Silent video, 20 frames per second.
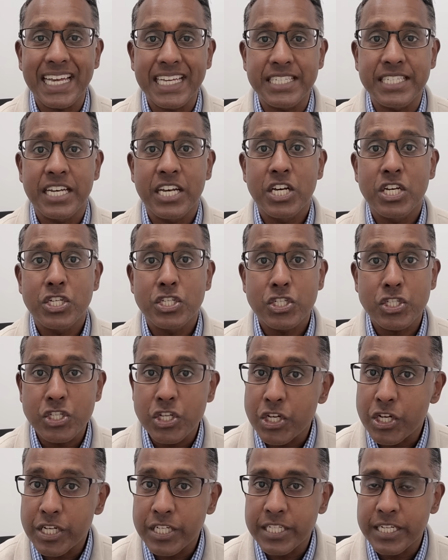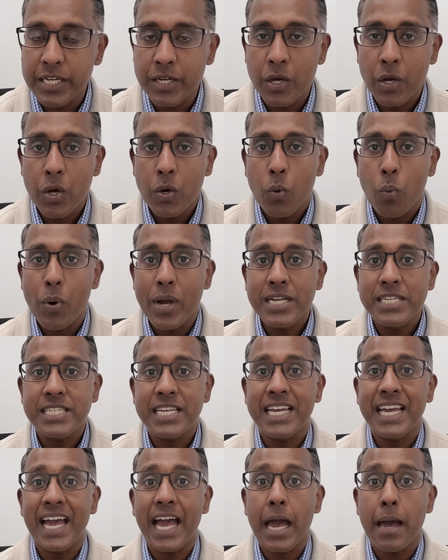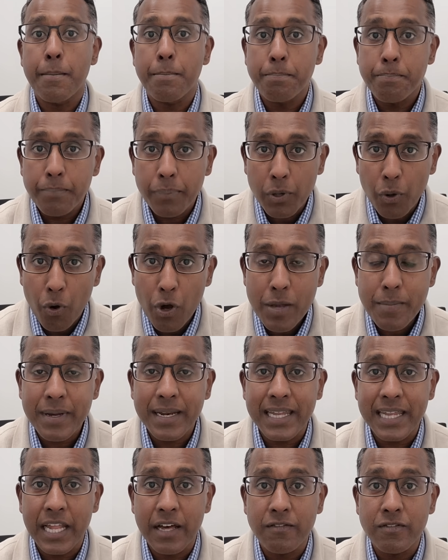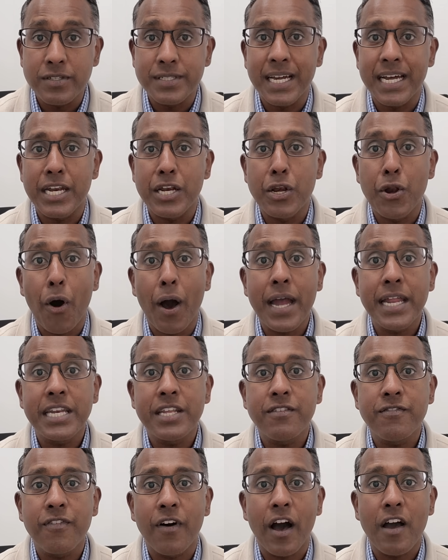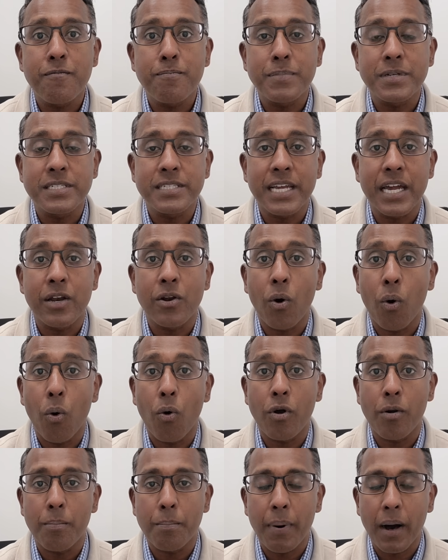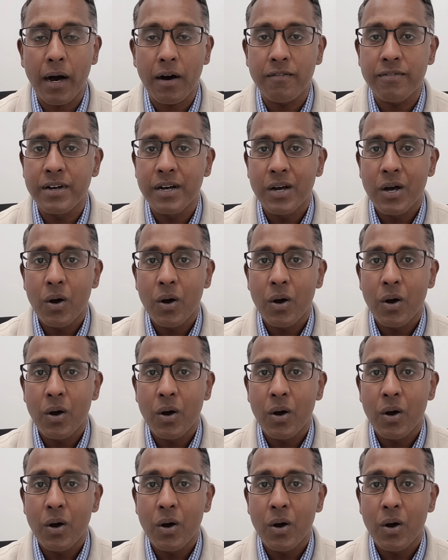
is surging. We're seeing employment levels at 95% or above.